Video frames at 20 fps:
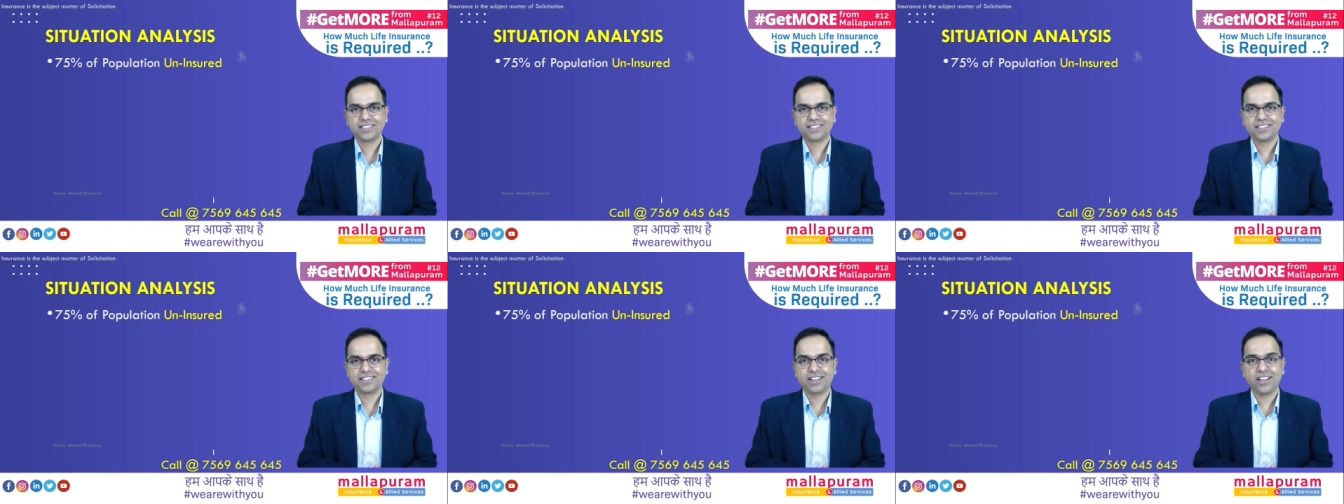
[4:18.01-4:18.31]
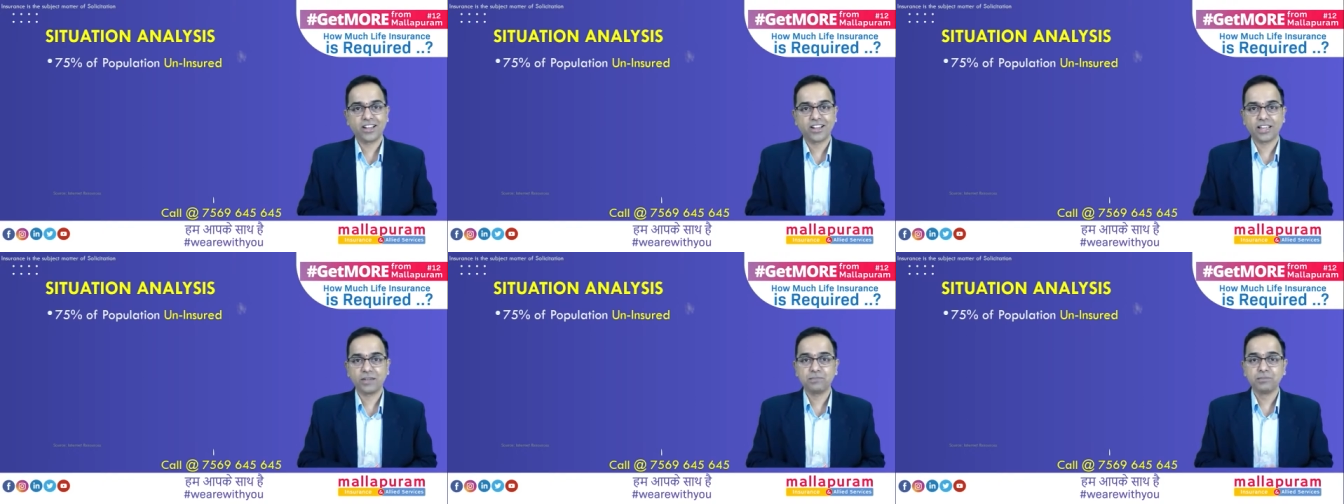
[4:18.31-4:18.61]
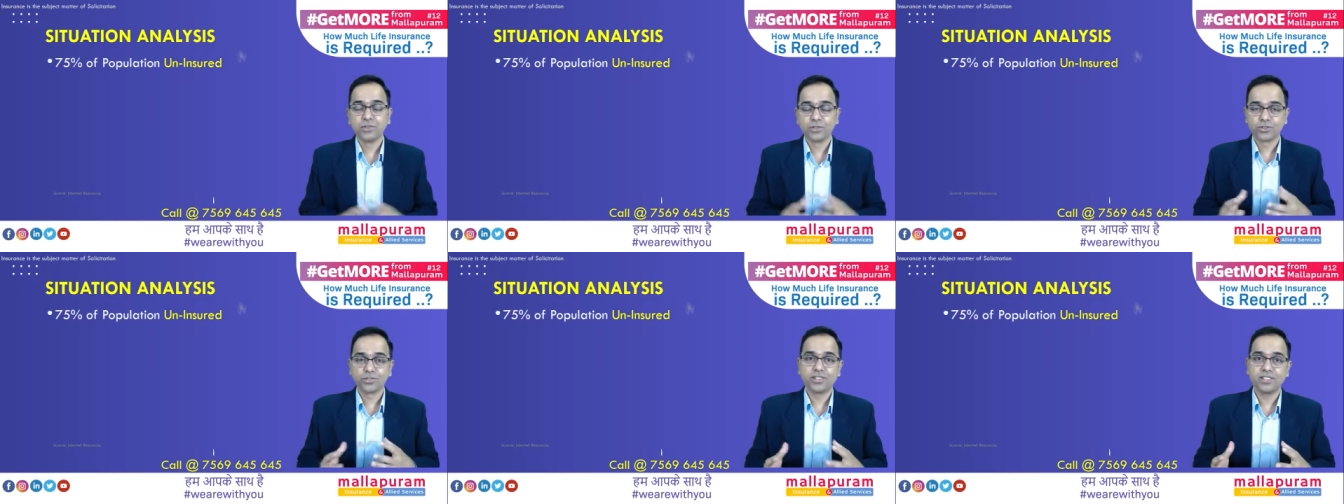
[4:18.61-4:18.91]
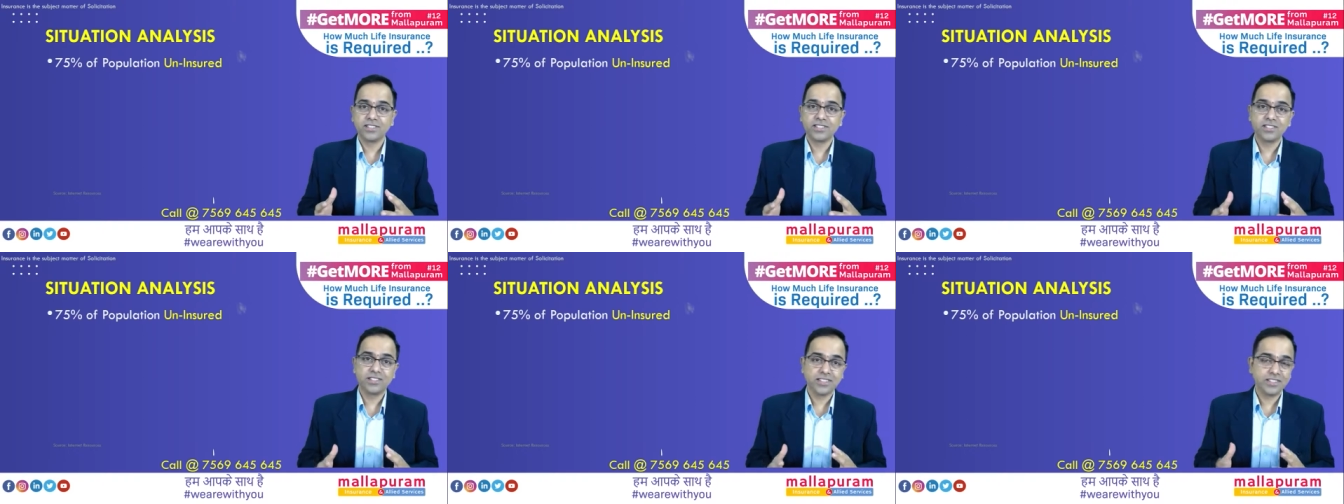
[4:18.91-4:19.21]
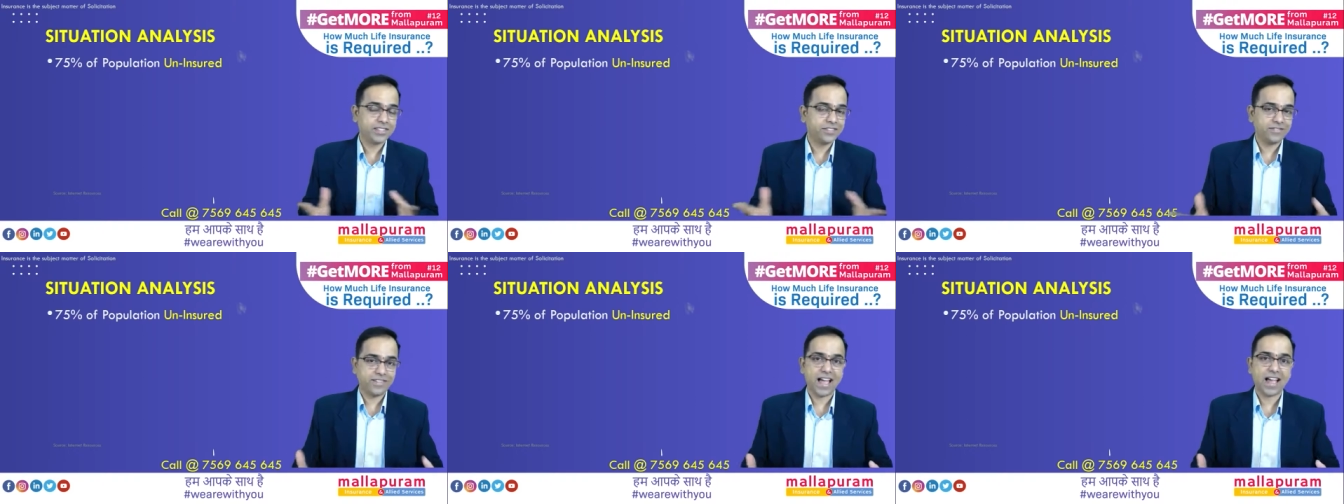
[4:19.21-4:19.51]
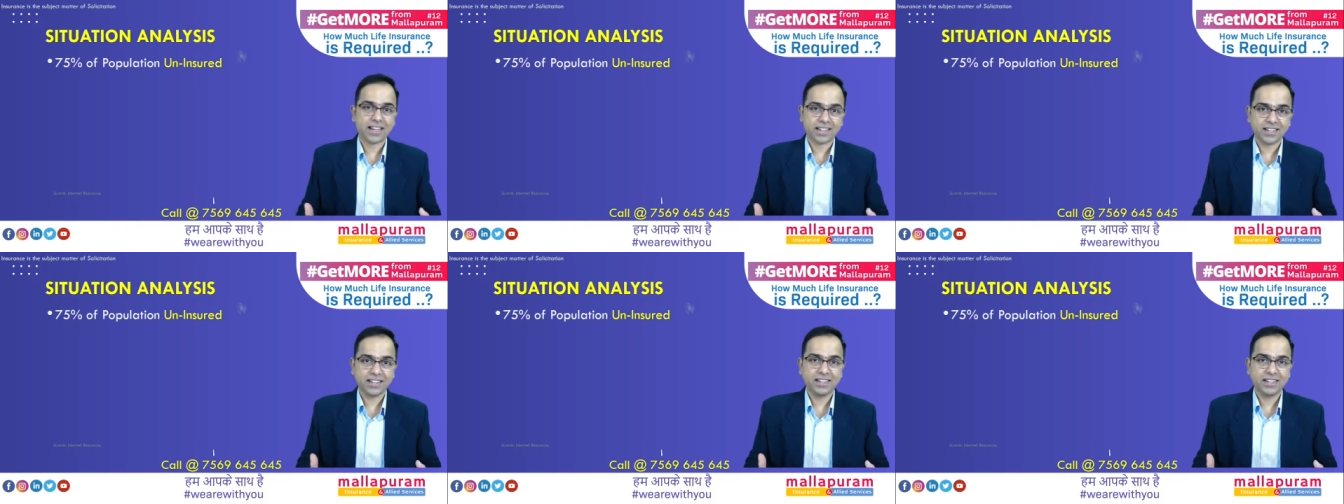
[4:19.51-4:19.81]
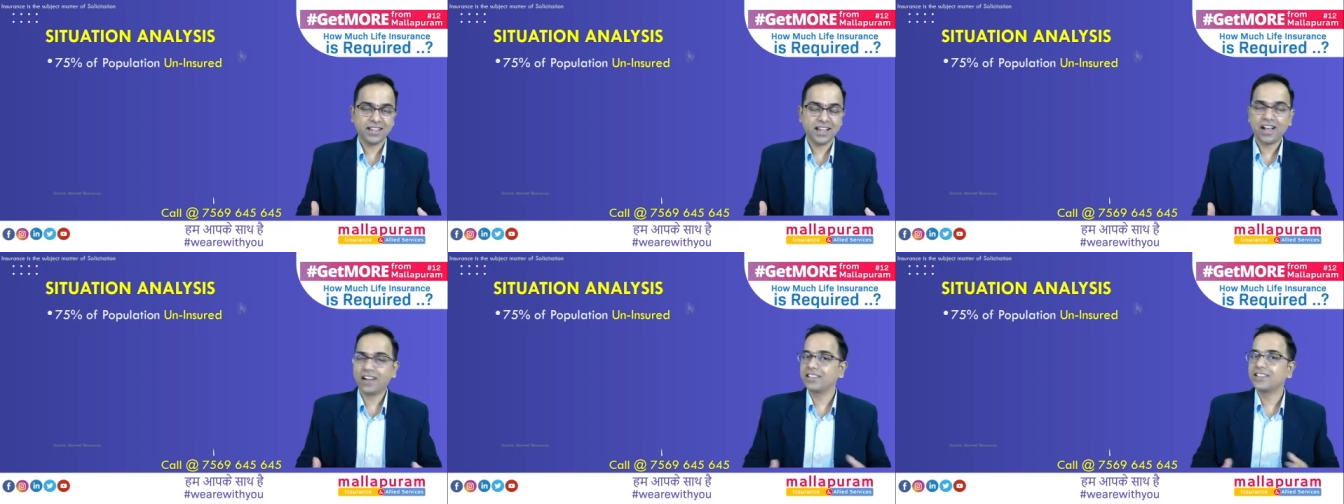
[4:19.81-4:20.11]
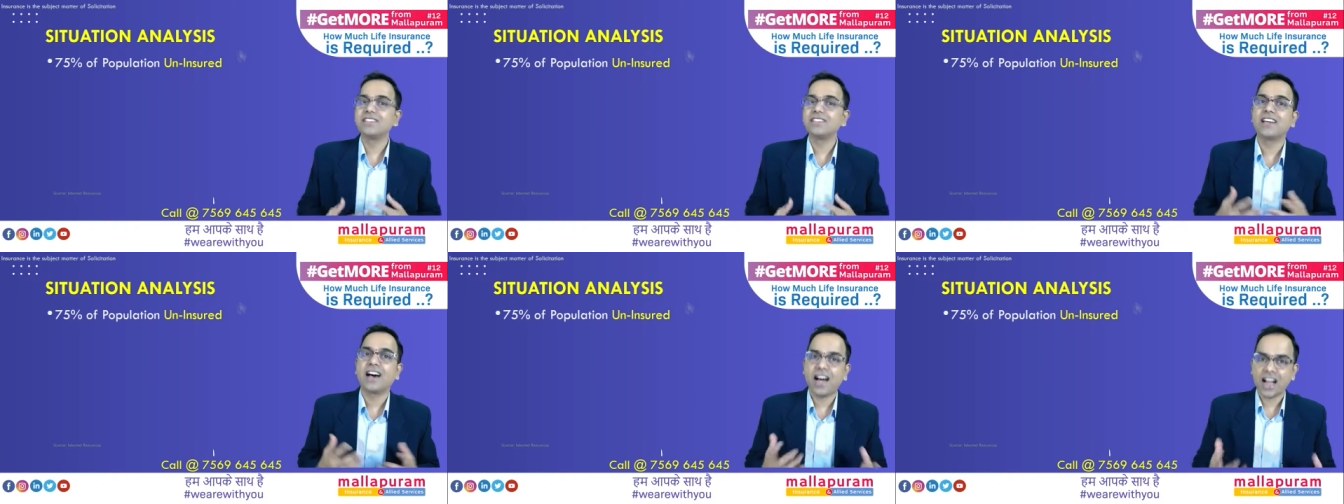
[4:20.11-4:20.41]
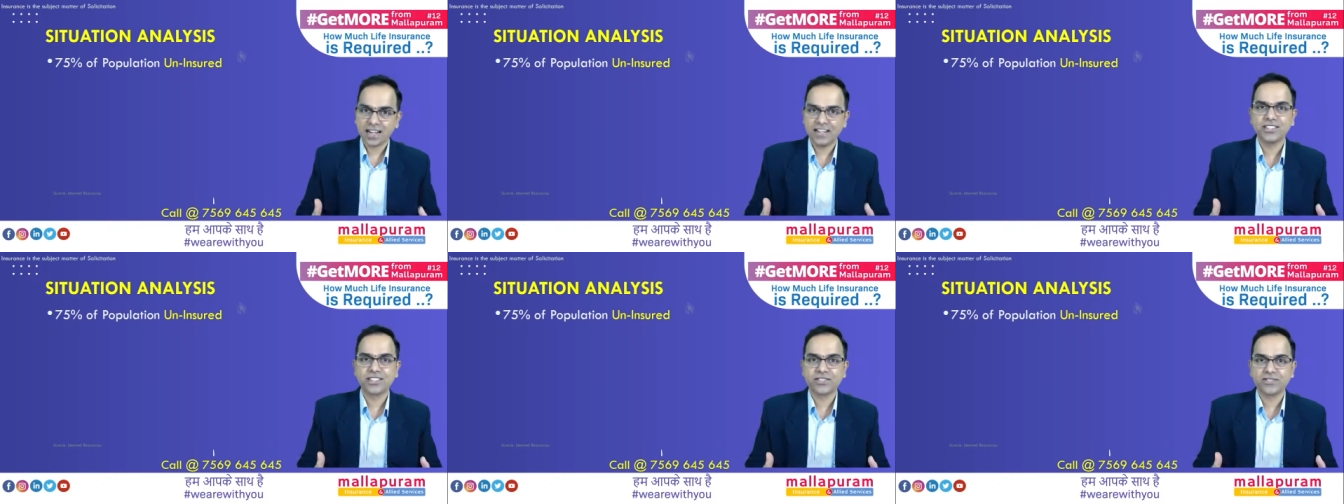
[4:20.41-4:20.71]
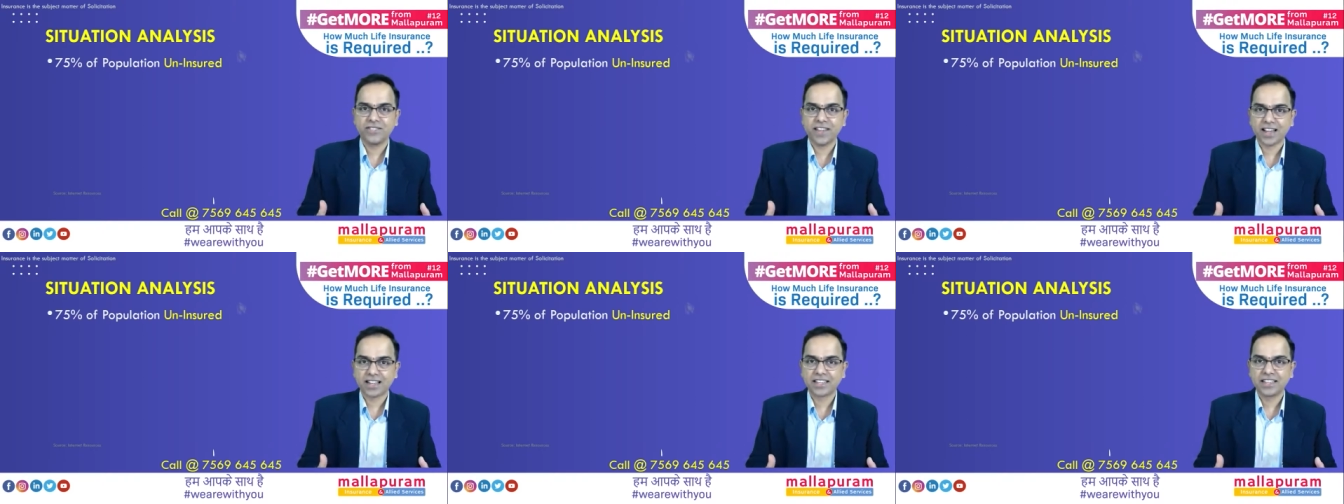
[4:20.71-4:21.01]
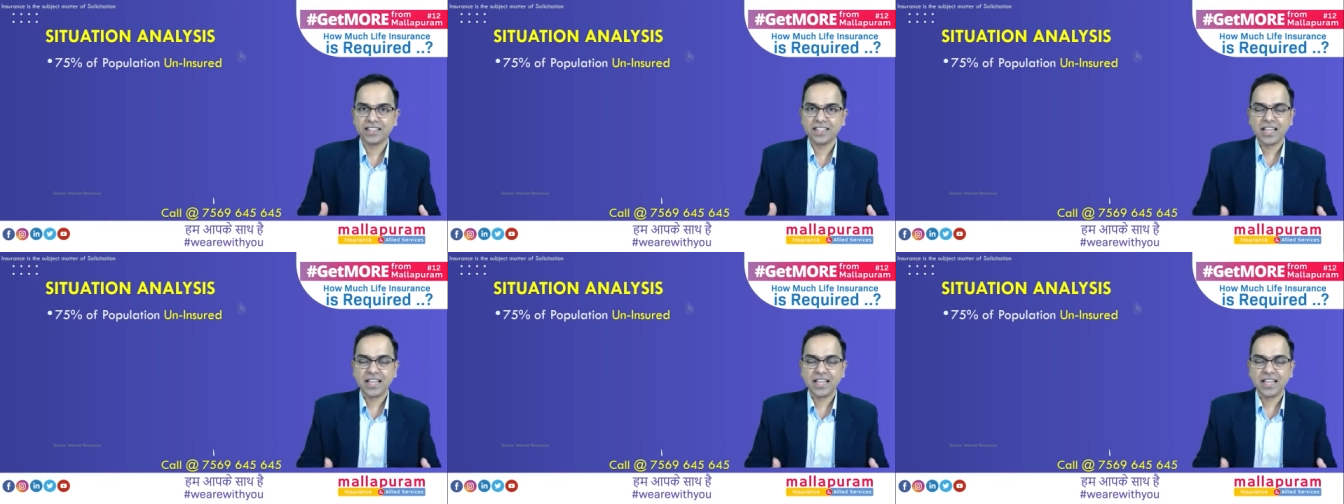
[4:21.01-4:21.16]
Okay. This is the fact, and this is the hardest fact.